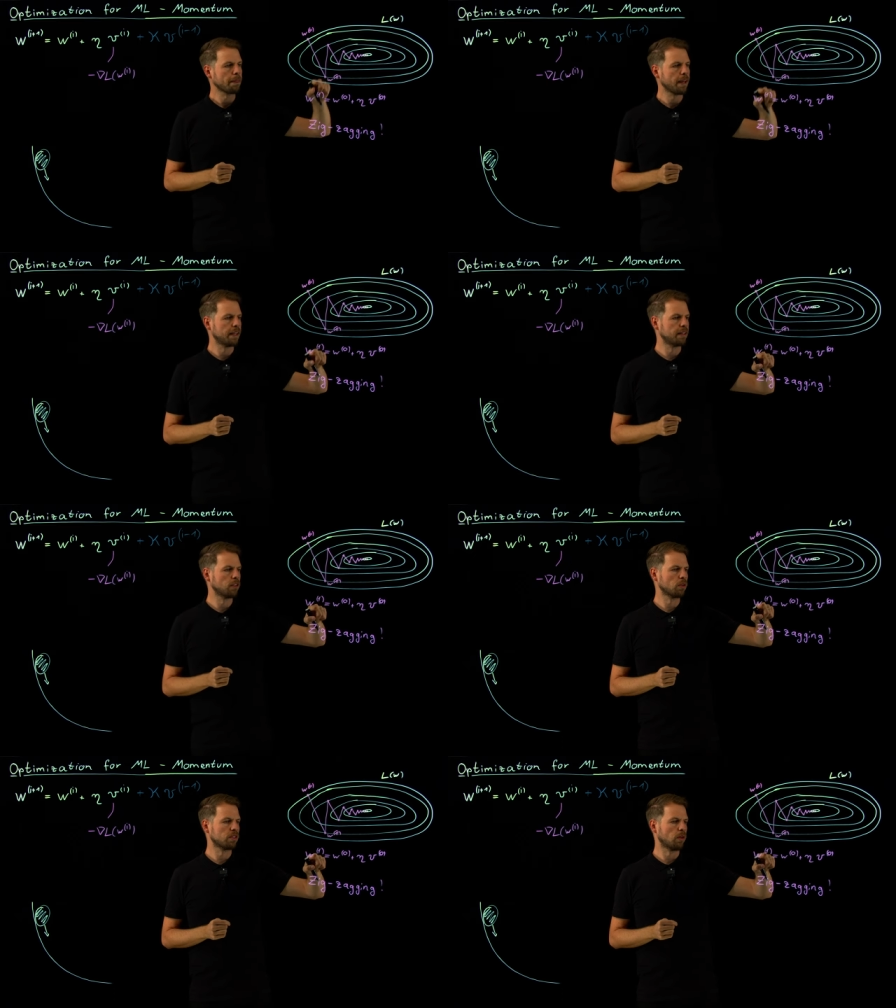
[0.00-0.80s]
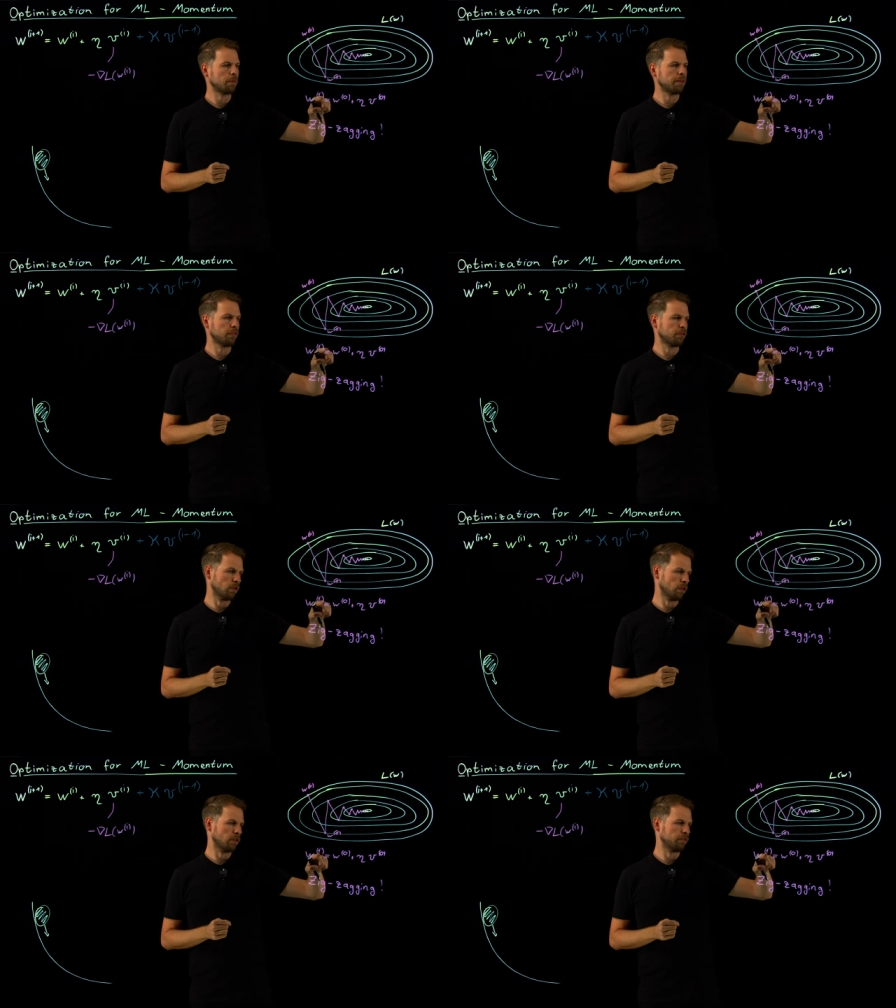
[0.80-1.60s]
And this was our update
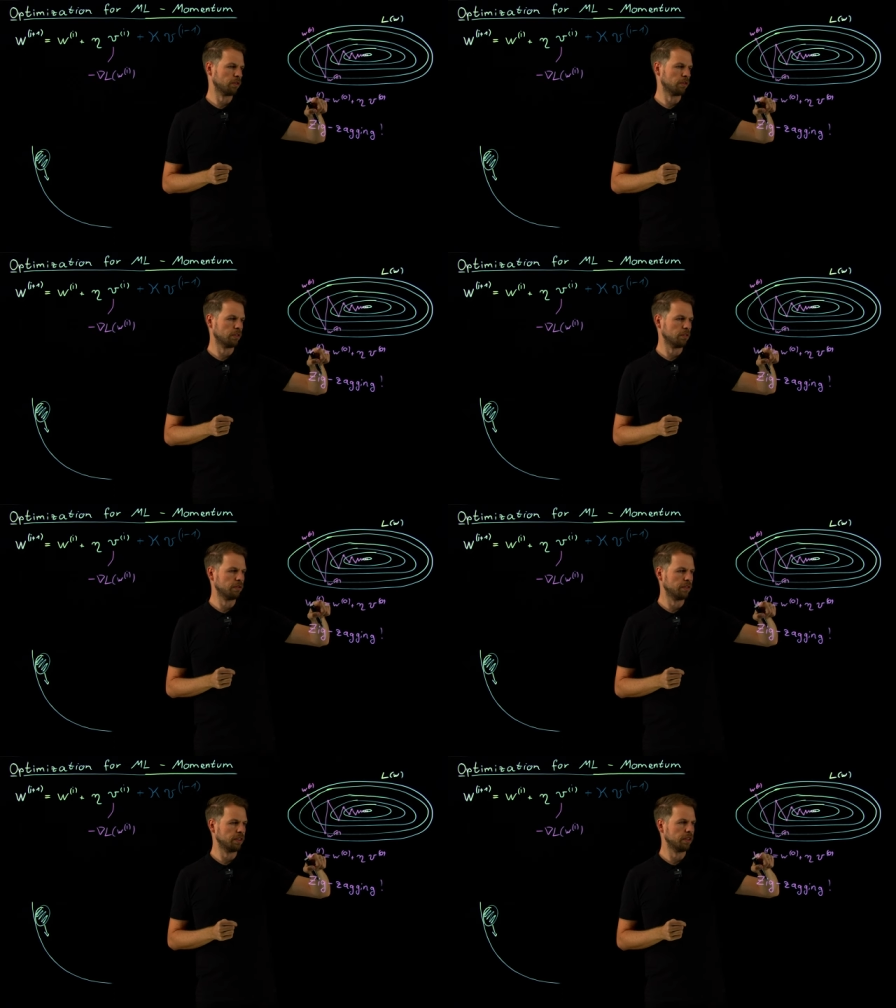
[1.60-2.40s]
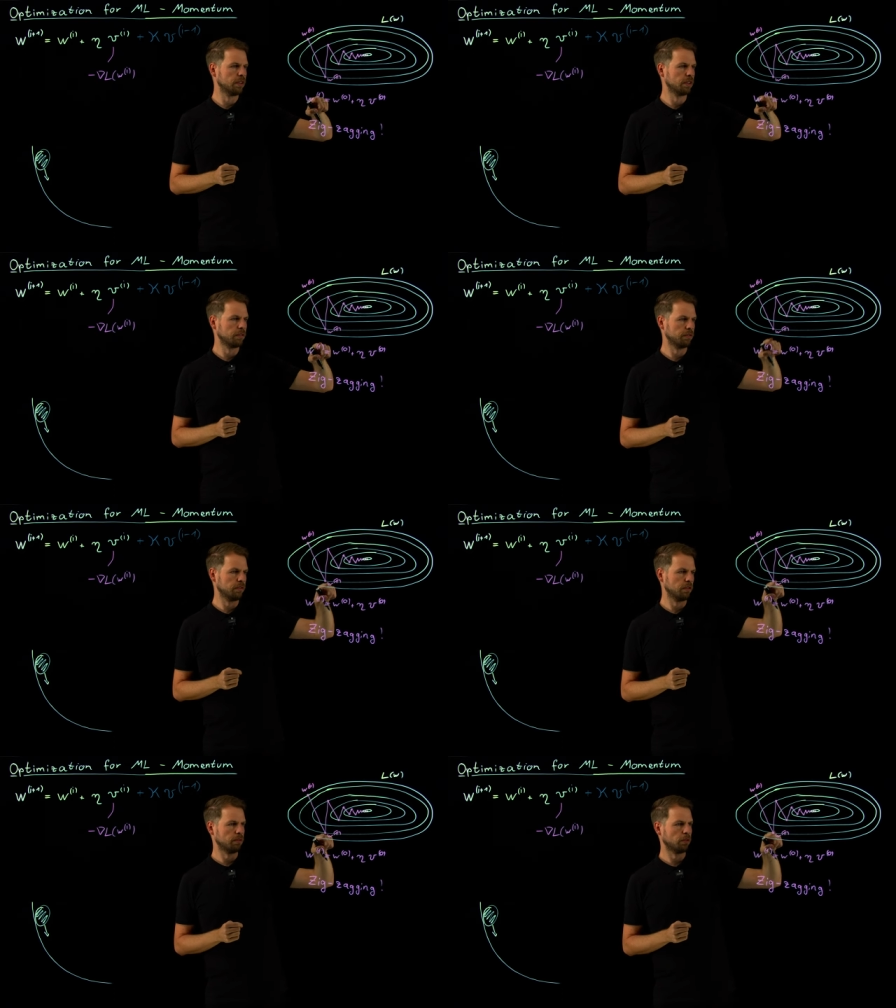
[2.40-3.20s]
for, for, v,
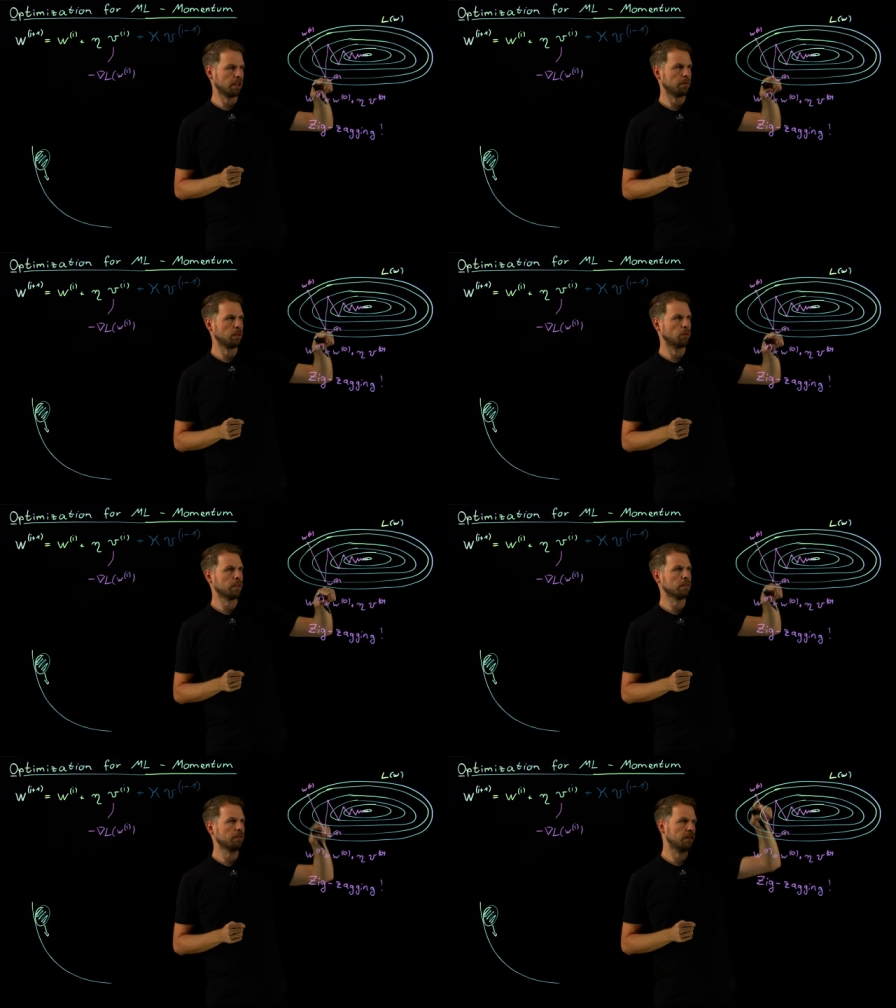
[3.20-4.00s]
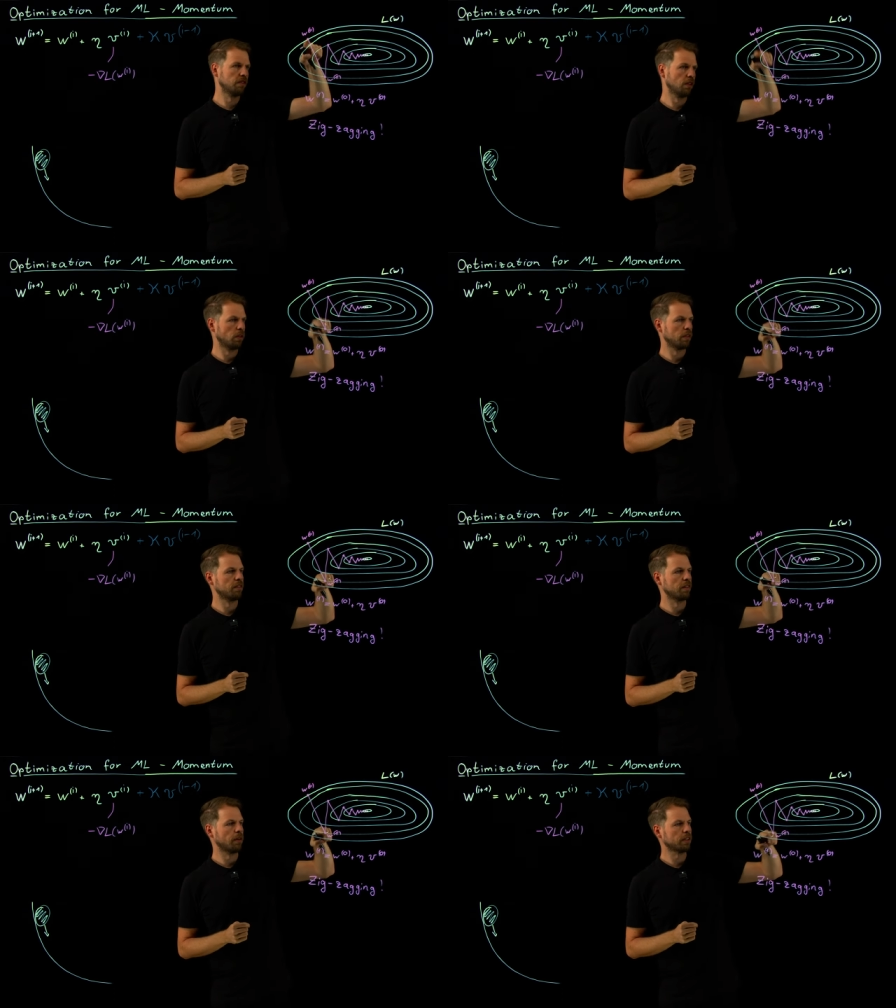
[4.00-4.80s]
uh, for W1, V0 in this
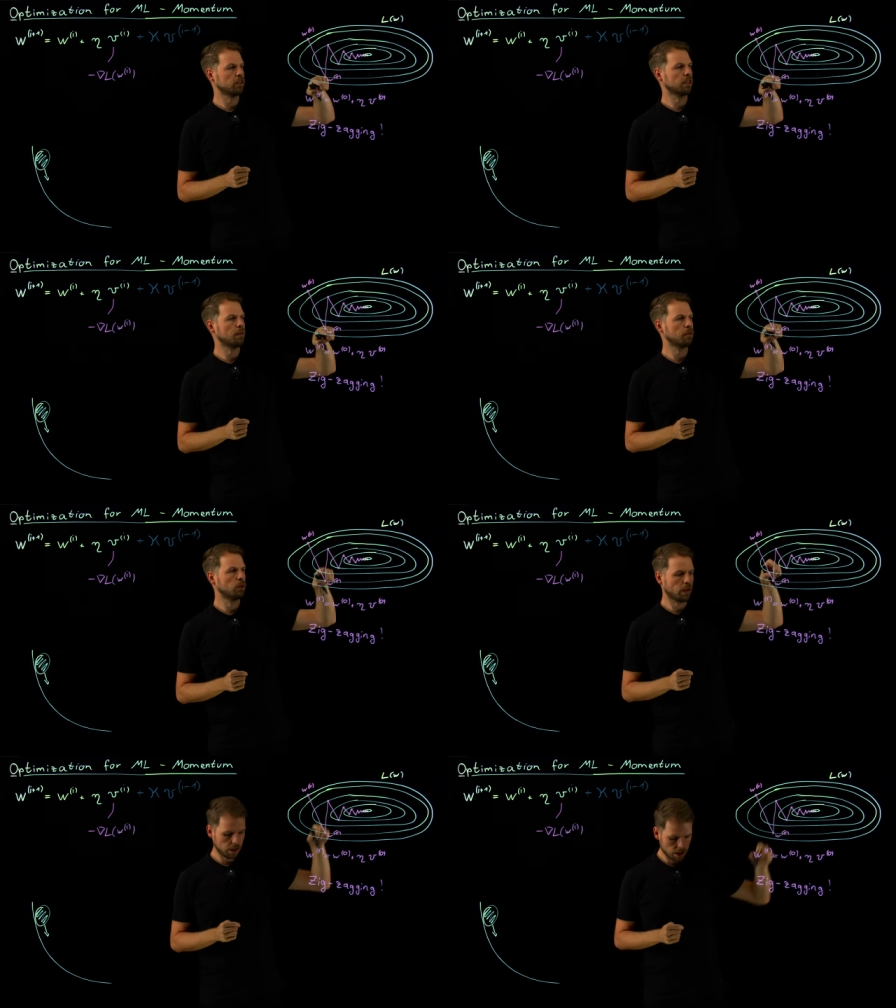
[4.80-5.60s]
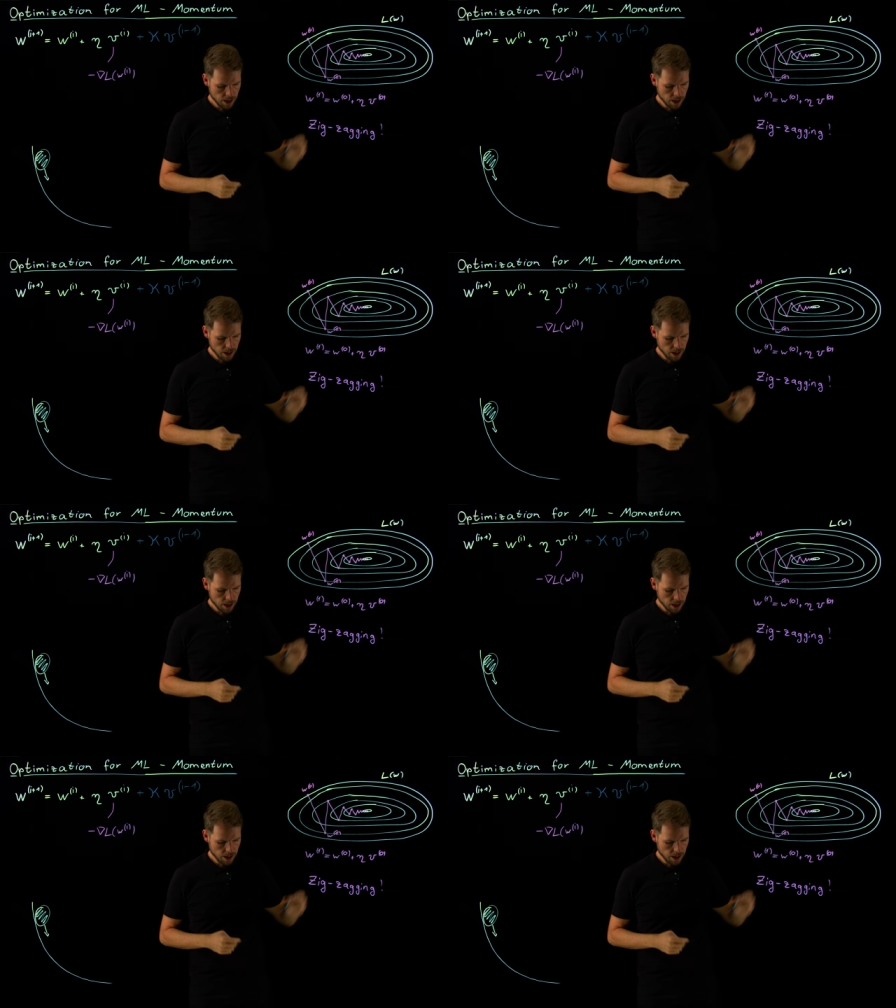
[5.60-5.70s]
direction, W1.